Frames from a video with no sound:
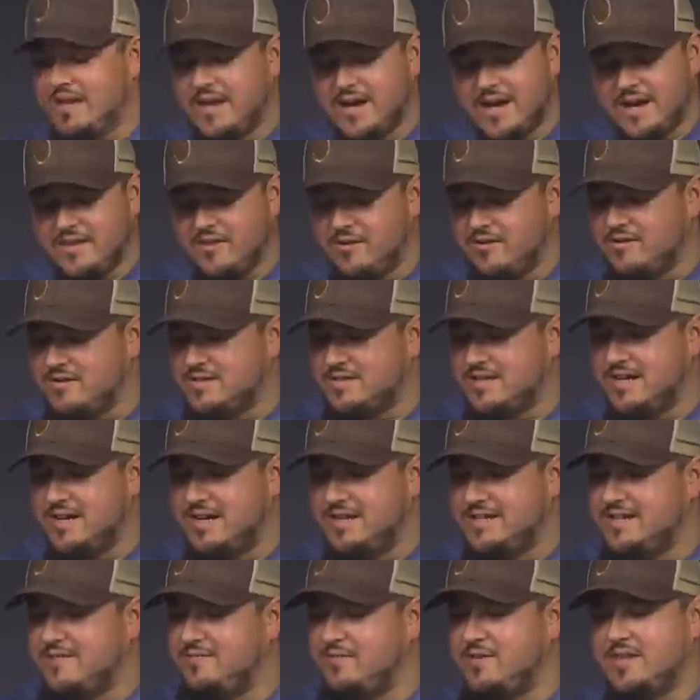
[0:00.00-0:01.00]
Yeah, there's
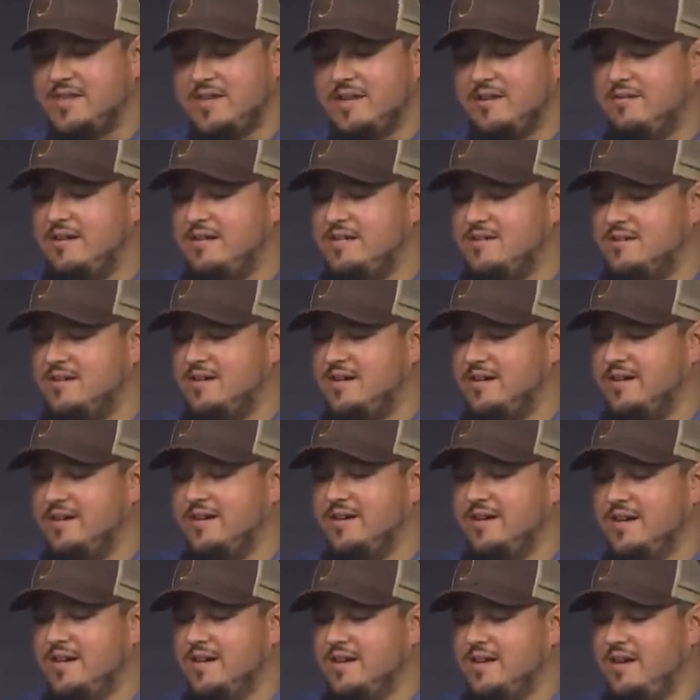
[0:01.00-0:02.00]
uh, different theories on,
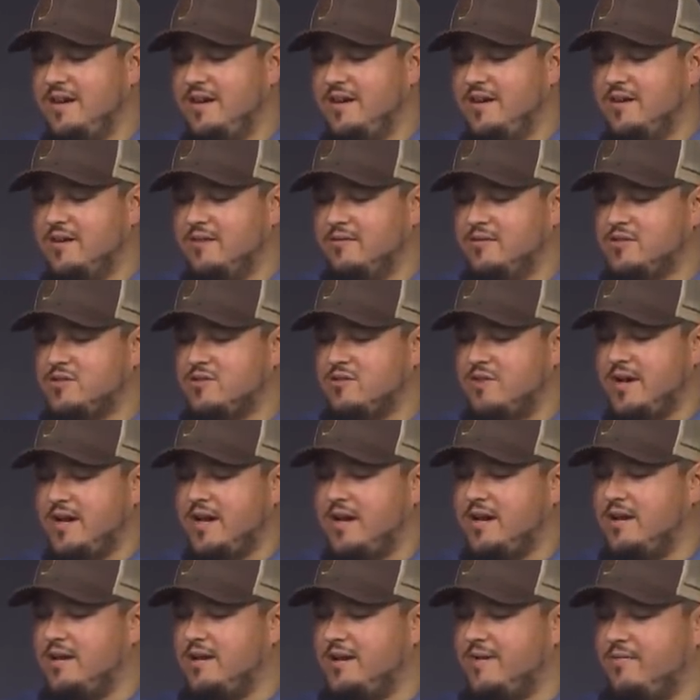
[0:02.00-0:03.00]
you know,
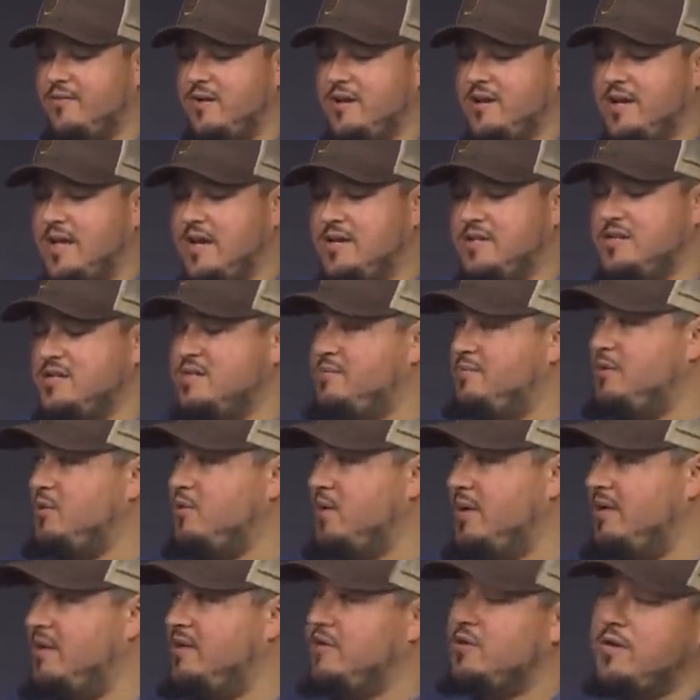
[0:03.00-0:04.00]
stringing different tensions
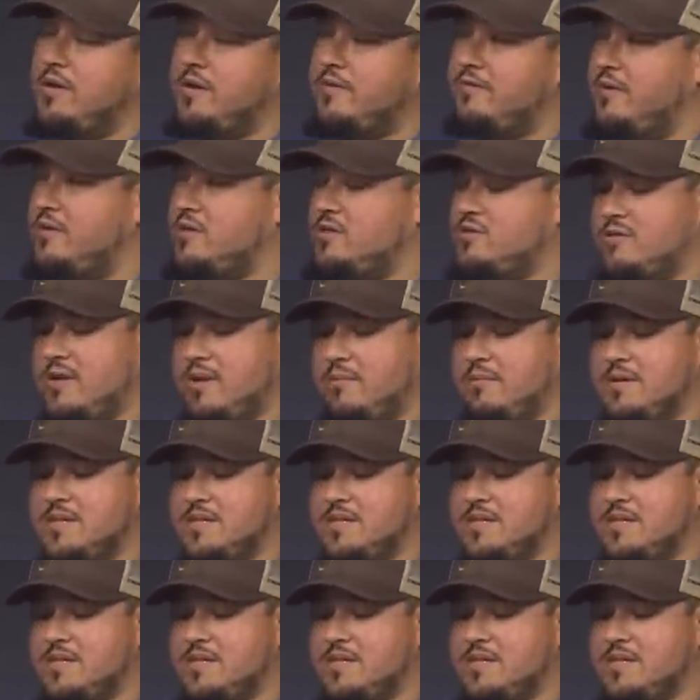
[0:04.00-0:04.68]
between the two different string